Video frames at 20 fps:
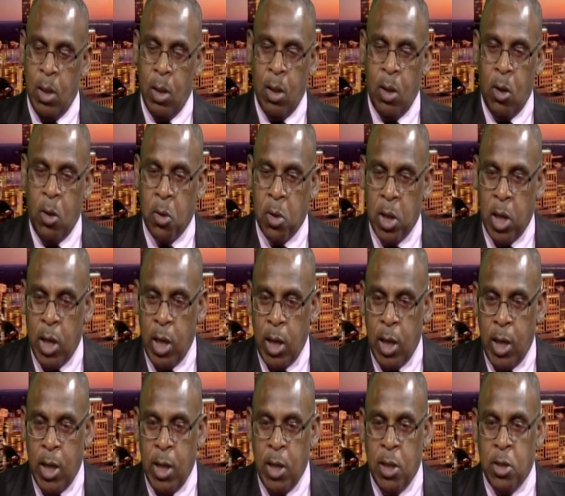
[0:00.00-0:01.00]
Okay,
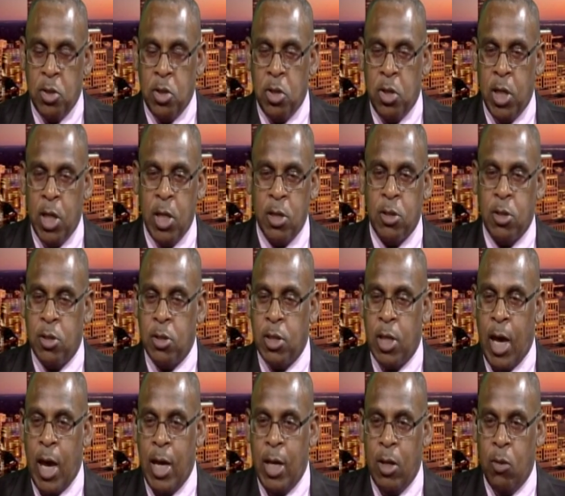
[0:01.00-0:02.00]
in today's
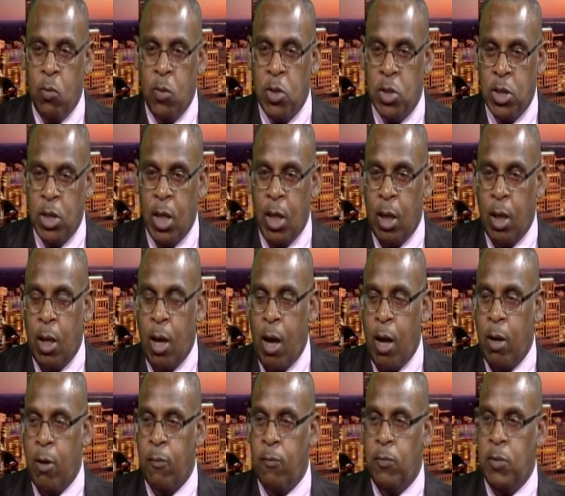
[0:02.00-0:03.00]
society, we see a lot
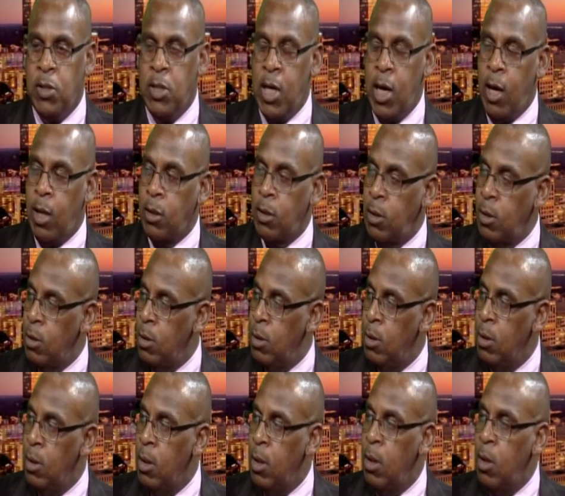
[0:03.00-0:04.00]
of depth
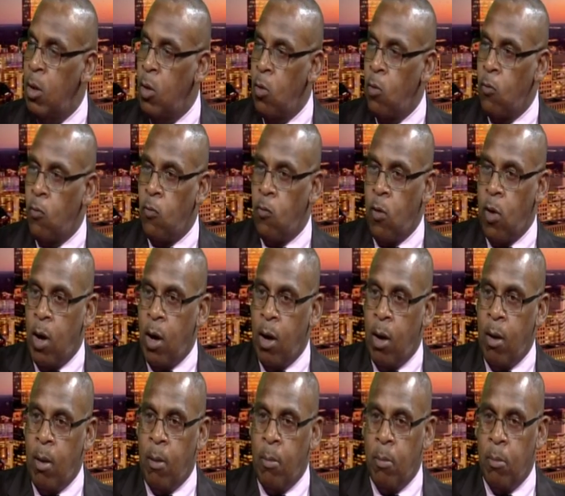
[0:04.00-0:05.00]

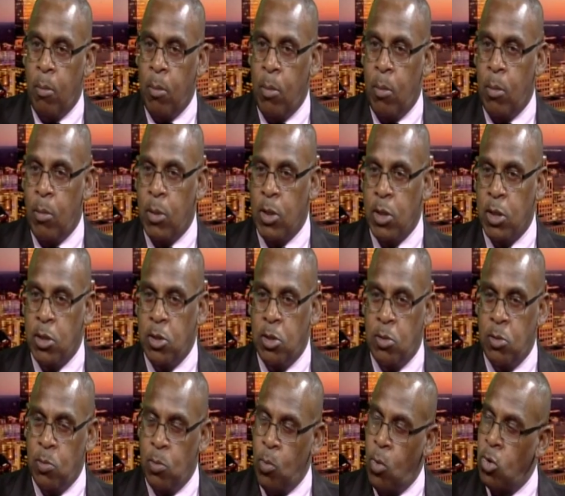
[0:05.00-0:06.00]
from
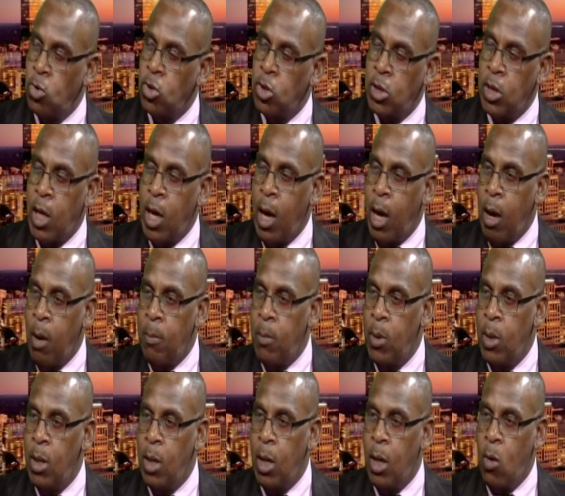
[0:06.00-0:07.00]
most of the time
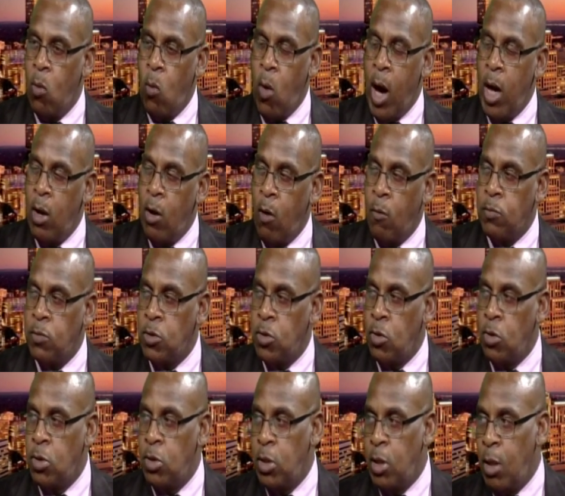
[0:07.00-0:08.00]
a white officer
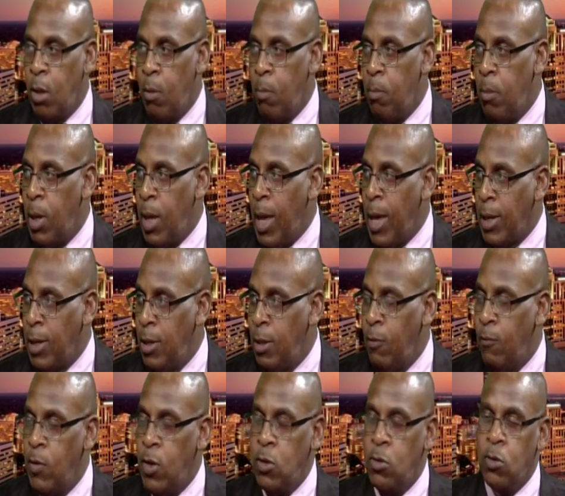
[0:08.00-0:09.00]
to a black
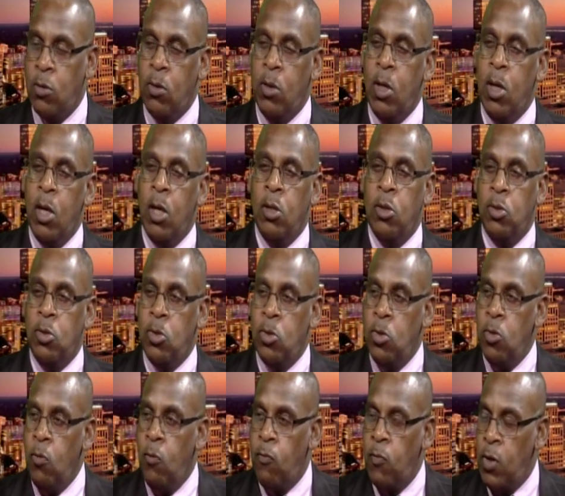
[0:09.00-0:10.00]
individual. Do
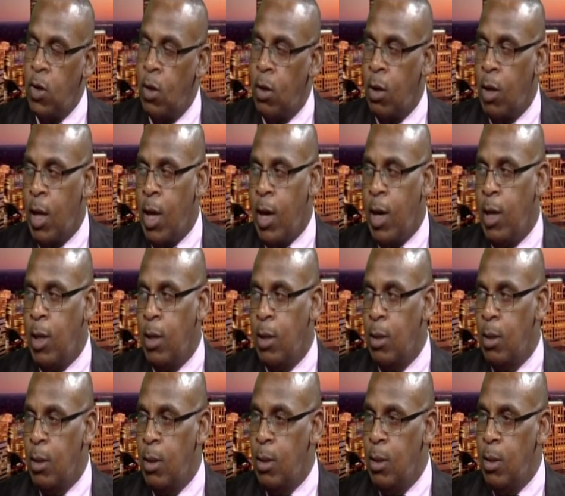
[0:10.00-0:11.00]
you feel like
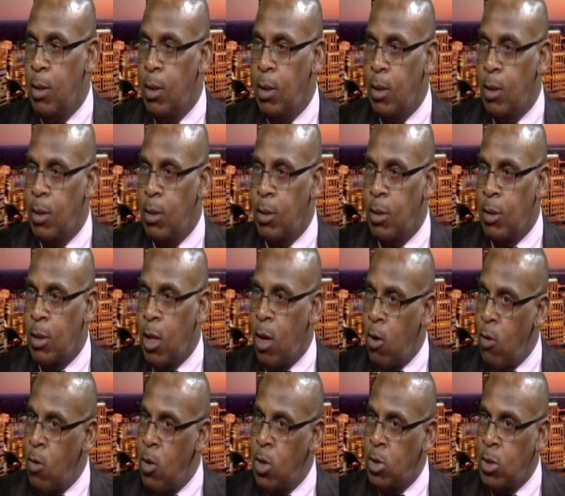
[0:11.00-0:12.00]

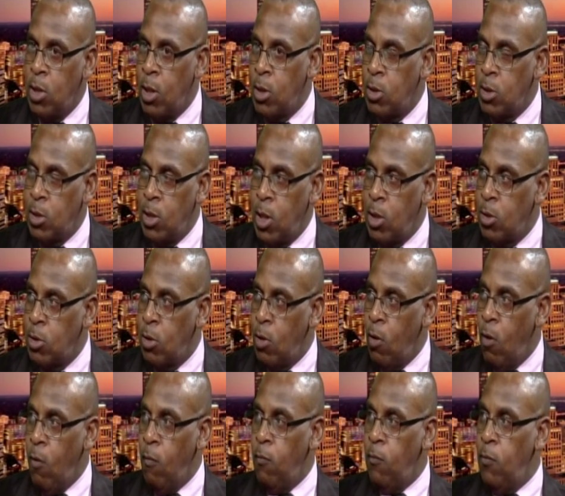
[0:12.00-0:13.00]
there is a sense of